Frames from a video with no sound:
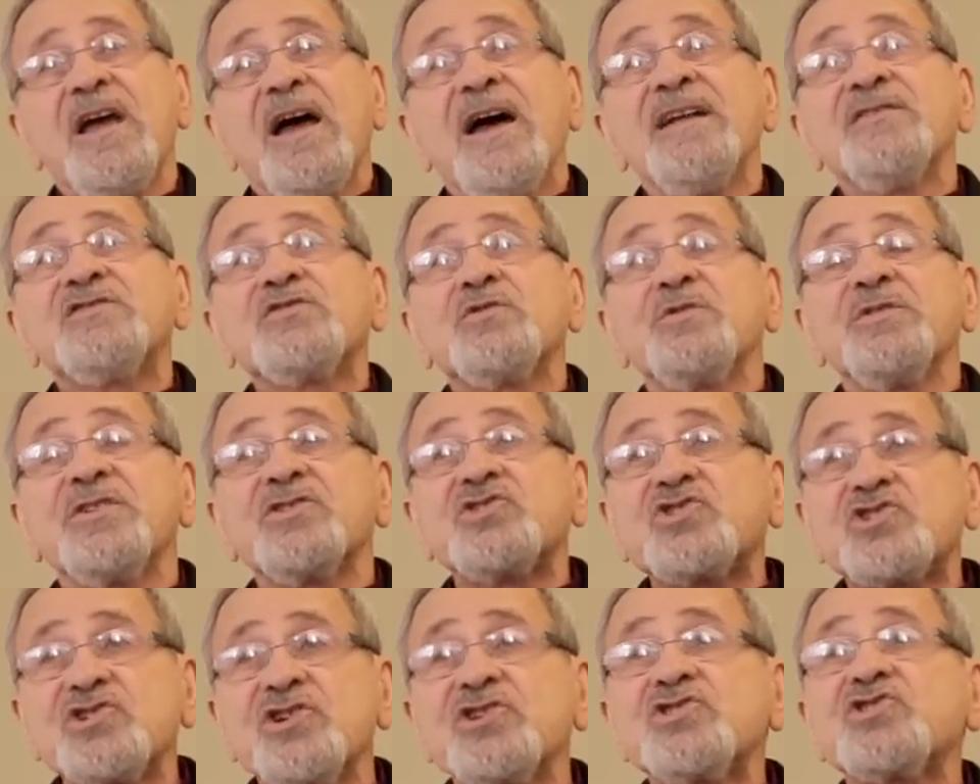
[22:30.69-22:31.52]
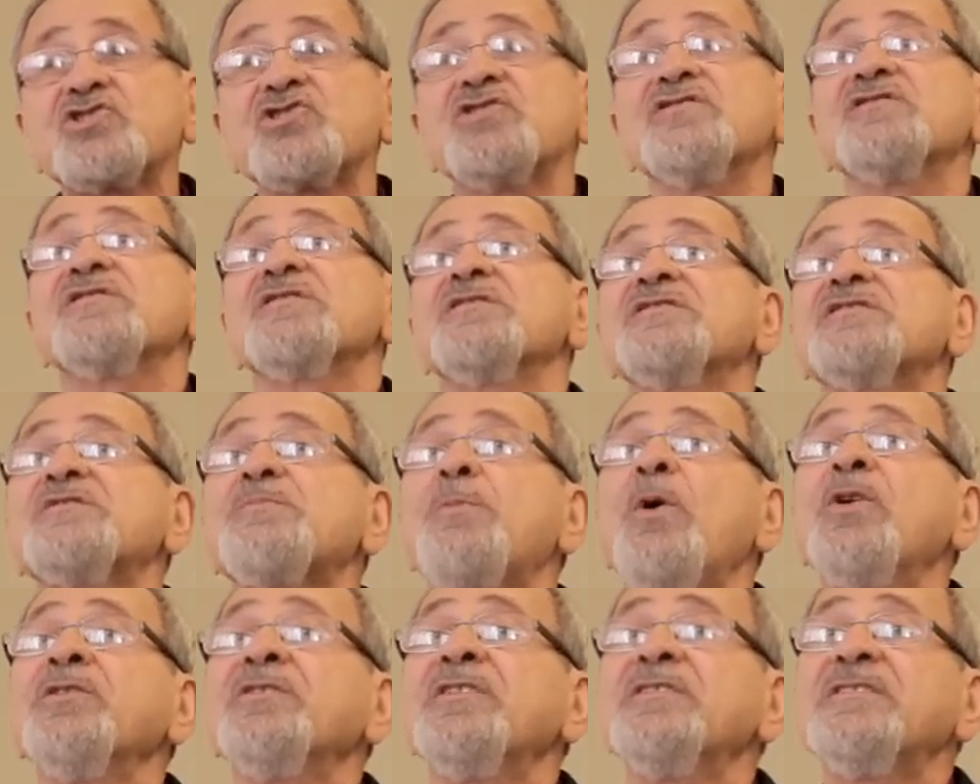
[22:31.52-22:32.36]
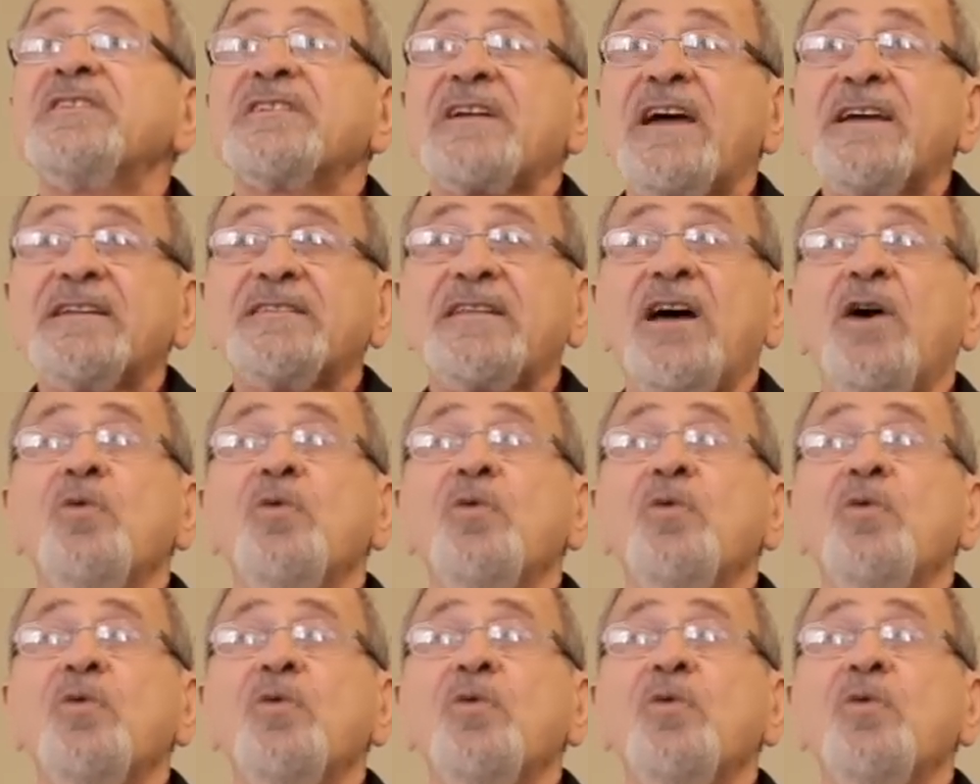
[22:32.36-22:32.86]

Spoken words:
And so the churches responded right